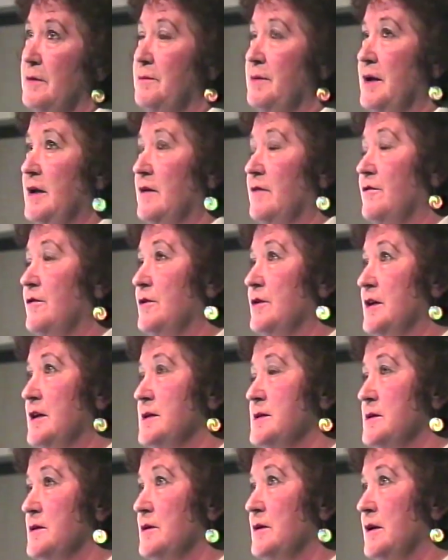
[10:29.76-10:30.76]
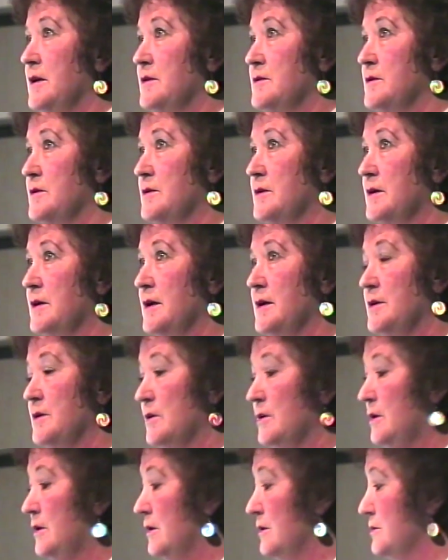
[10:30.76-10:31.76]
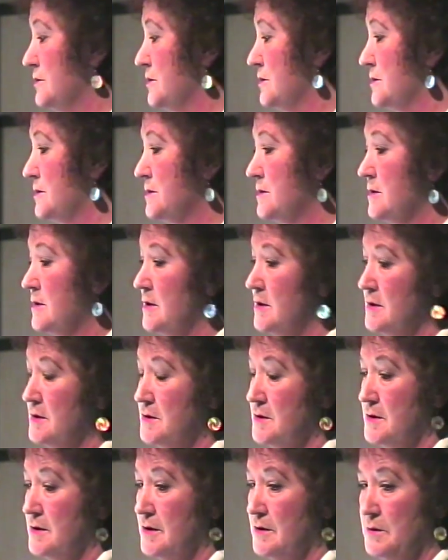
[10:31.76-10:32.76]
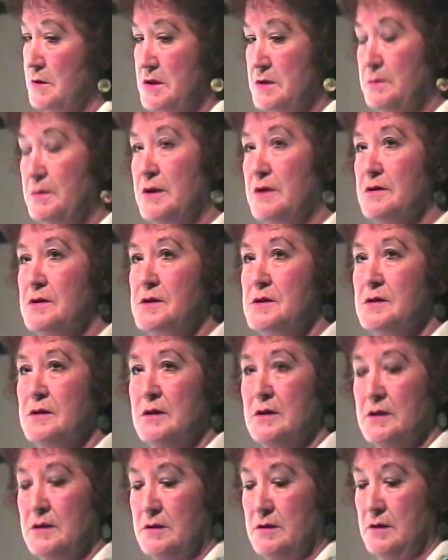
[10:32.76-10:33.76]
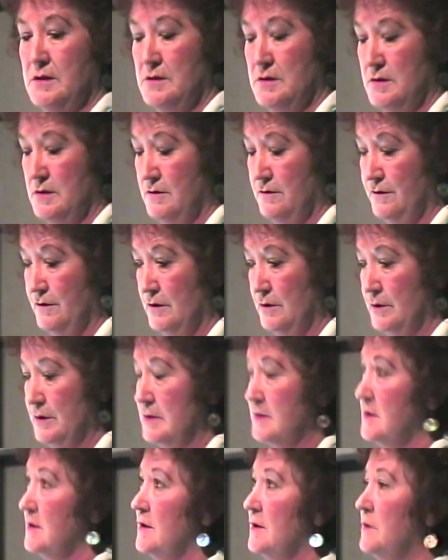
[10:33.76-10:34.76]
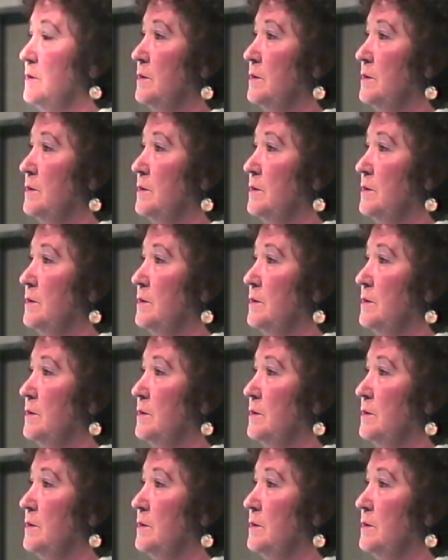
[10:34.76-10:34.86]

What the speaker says: I'd been a few days earlier to the gynaecologist, and I went to bed this night, and the following day